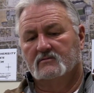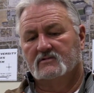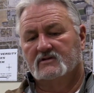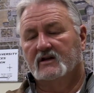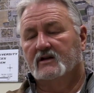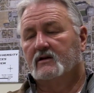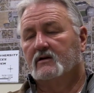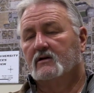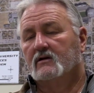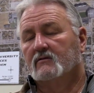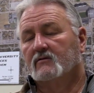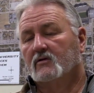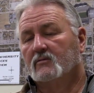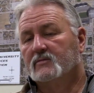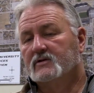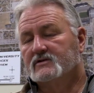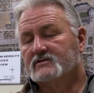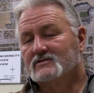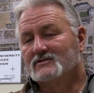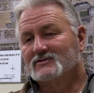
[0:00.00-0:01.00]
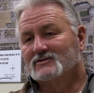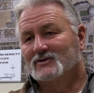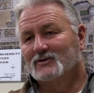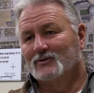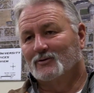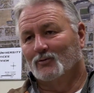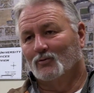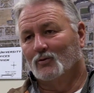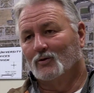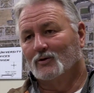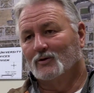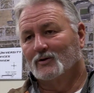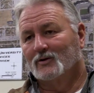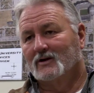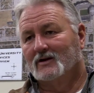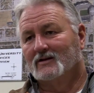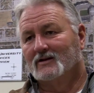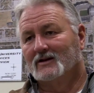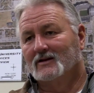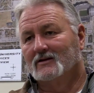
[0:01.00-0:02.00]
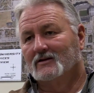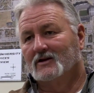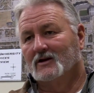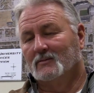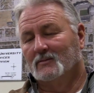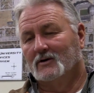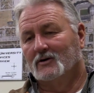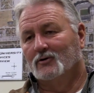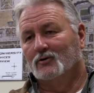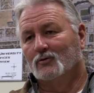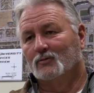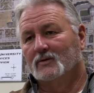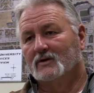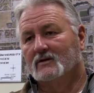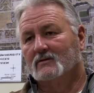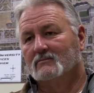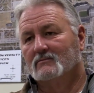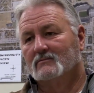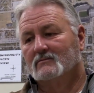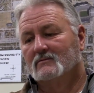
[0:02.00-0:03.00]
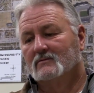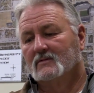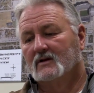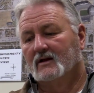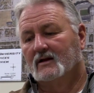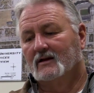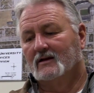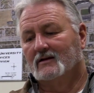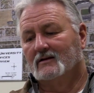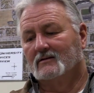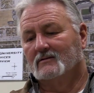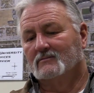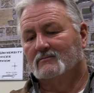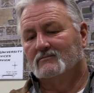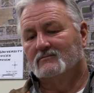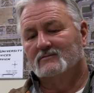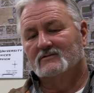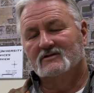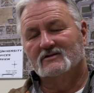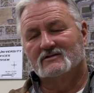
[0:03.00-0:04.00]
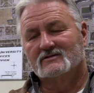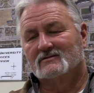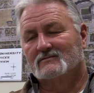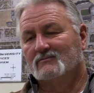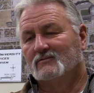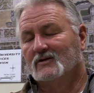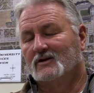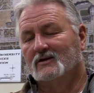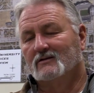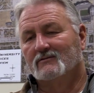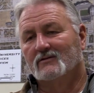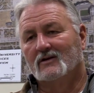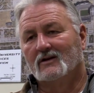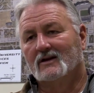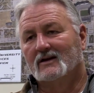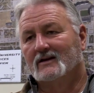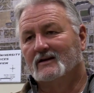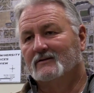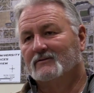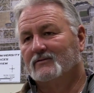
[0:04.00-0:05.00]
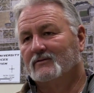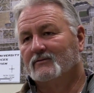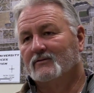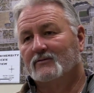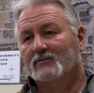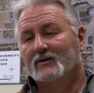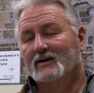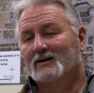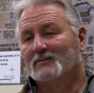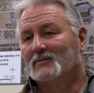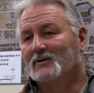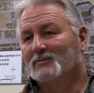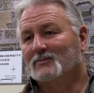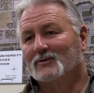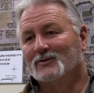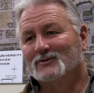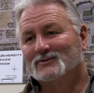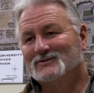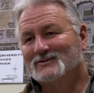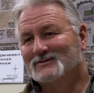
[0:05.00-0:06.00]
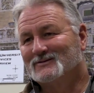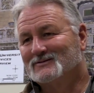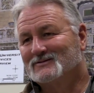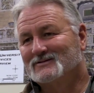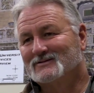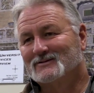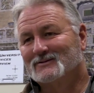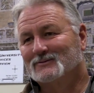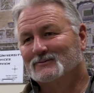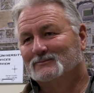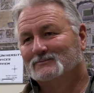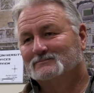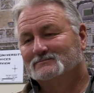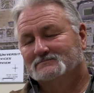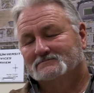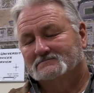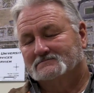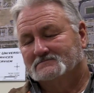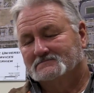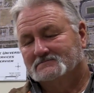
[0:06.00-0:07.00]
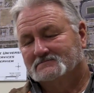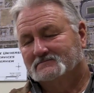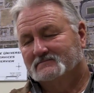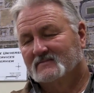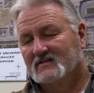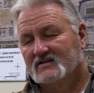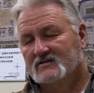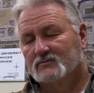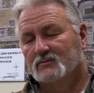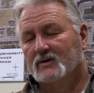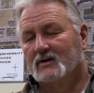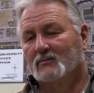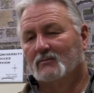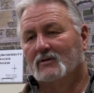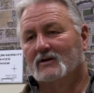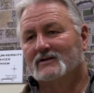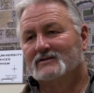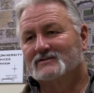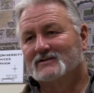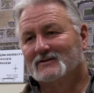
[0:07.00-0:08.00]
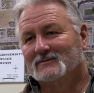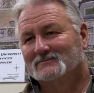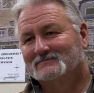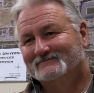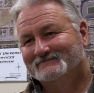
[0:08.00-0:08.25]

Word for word: take care of our business here at work, and then come home and just love the life of a family person. So it's been a blessing.